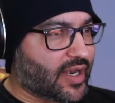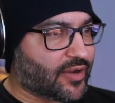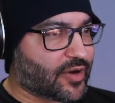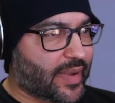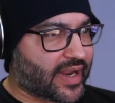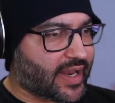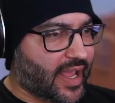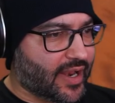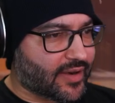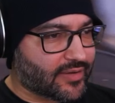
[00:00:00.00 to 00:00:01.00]
on the back of the
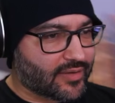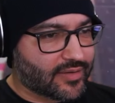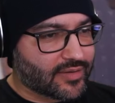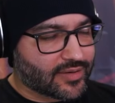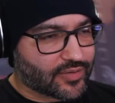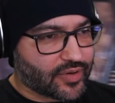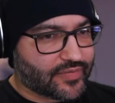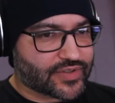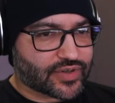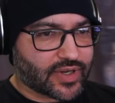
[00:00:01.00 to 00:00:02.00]
head. Not
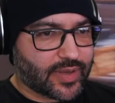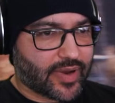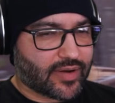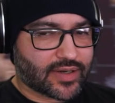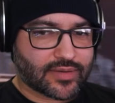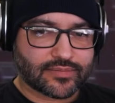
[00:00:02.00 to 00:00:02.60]
even donkey power.